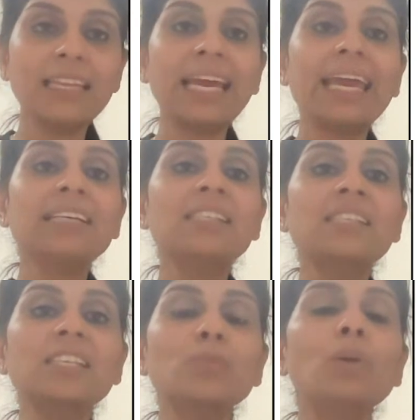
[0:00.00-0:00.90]
the
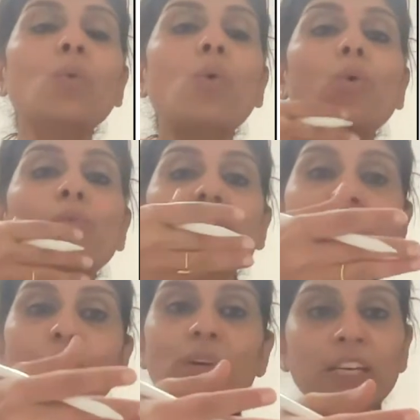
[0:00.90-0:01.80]
excess will
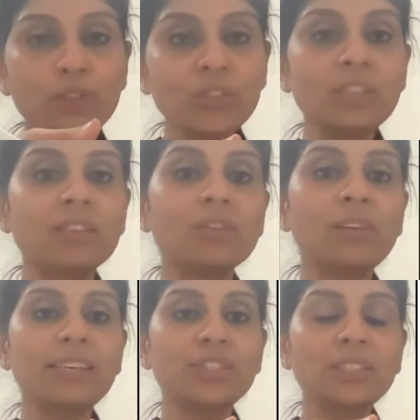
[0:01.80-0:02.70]
overflow into
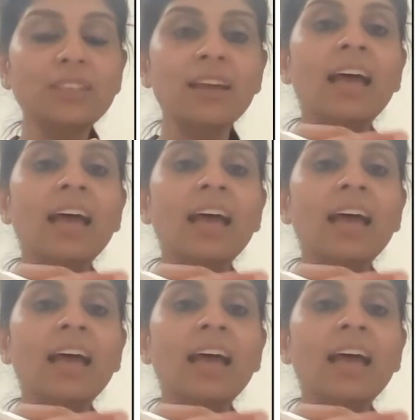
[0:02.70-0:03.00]
circulation